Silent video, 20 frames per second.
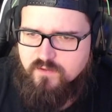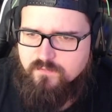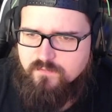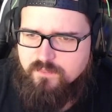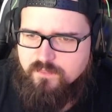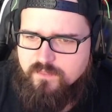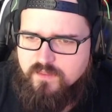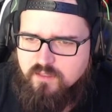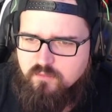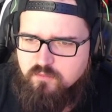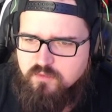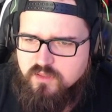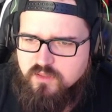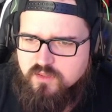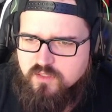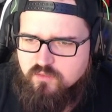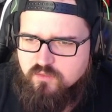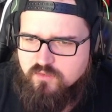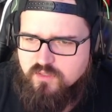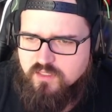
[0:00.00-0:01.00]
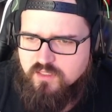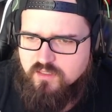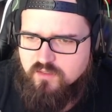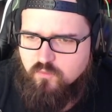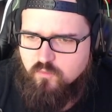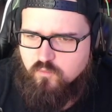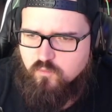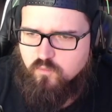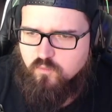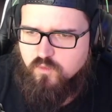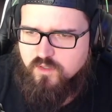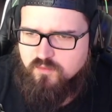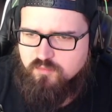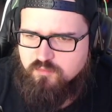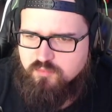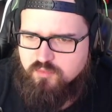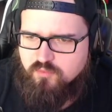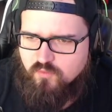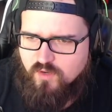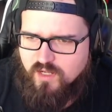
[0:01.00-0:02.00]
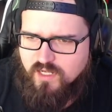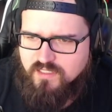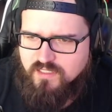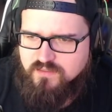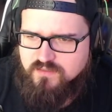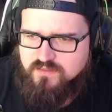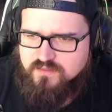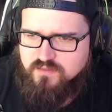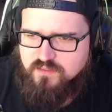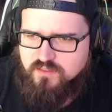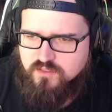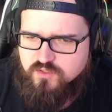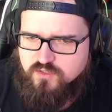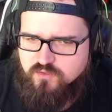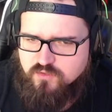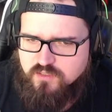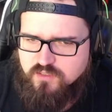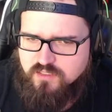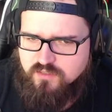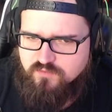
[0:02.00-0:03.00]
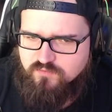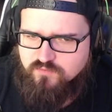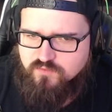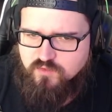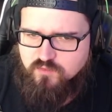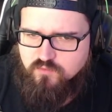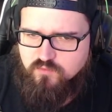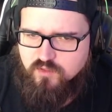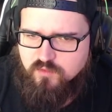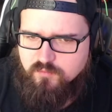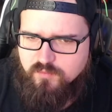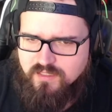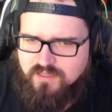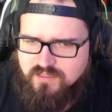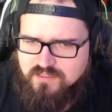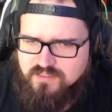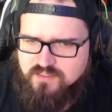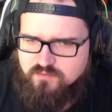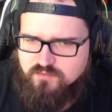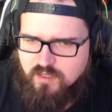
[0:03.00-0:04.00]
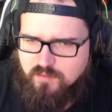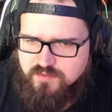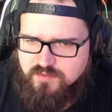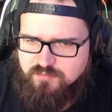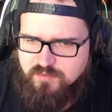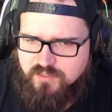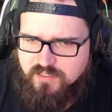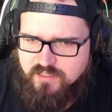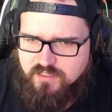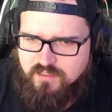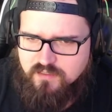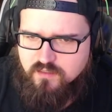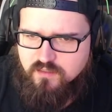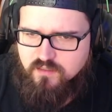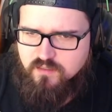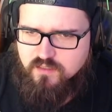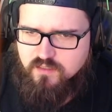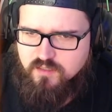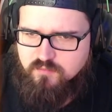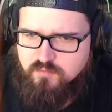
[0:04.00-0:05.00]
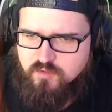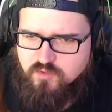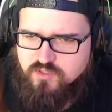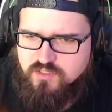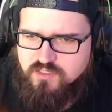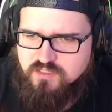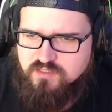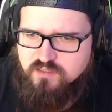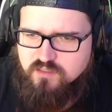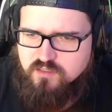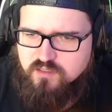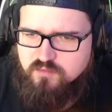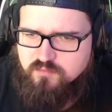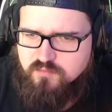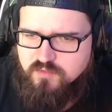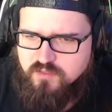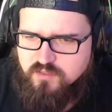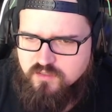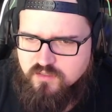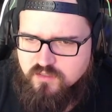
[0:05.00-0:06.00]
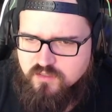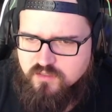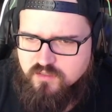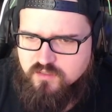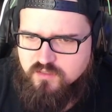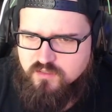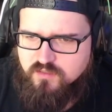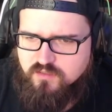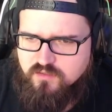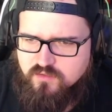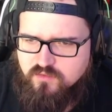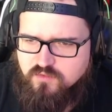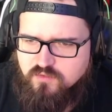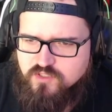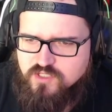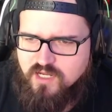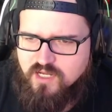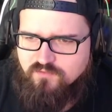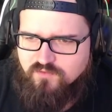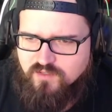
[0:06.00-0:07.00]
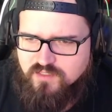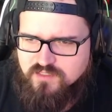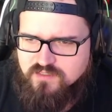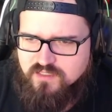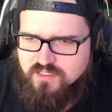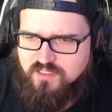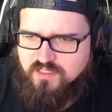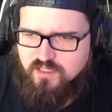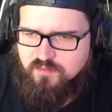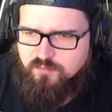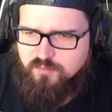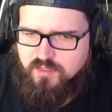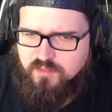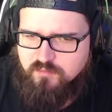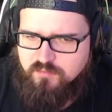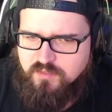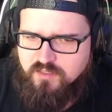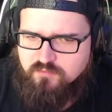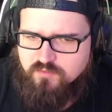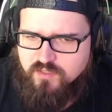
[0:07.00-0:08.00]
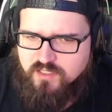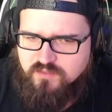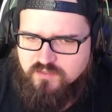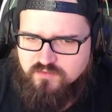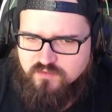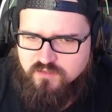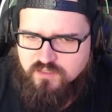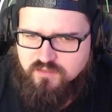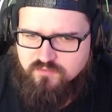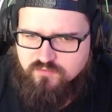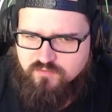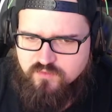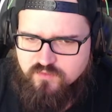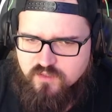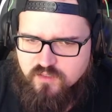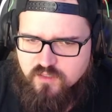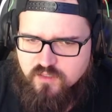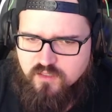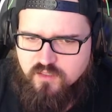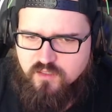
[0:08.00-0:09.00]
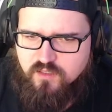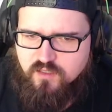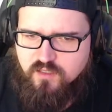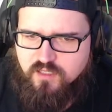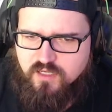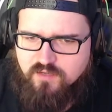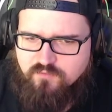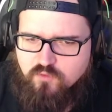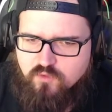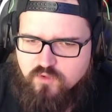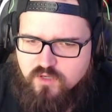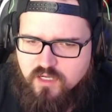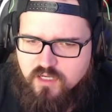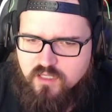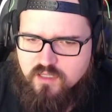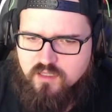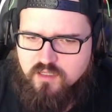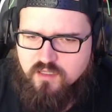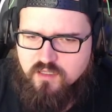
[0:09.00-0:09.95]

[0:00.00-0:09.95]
They will know that what price they should give you on metal scraps by then. He motions his arm. You and Javik stand up and make it ready to leave. Bravura!